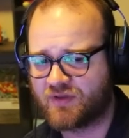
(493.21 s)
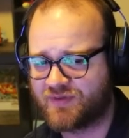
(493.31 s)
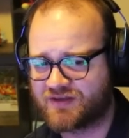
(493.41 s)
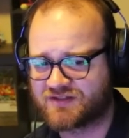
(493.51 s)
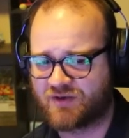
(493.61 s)

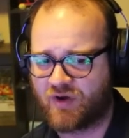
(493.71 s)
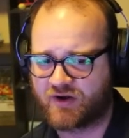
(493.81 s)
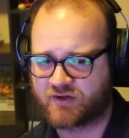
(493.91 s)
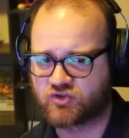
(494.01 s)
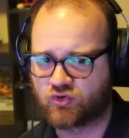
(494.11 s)
because they want
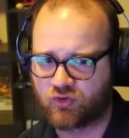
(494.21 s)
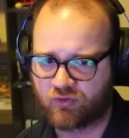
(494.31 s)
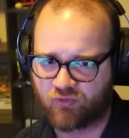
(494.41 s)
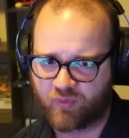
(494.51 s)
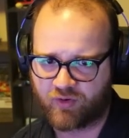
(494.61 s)
control
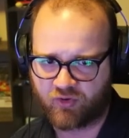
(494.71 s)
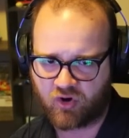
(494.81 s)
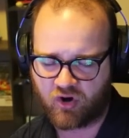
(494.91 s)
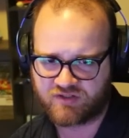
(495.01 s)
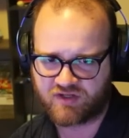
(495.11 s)
over where their
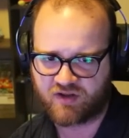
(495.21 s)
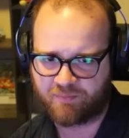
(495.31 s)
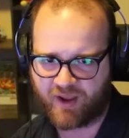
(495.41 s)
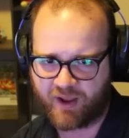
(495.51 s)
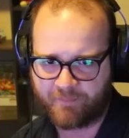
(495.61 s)
cards end up
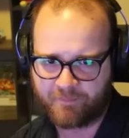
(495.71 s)
at.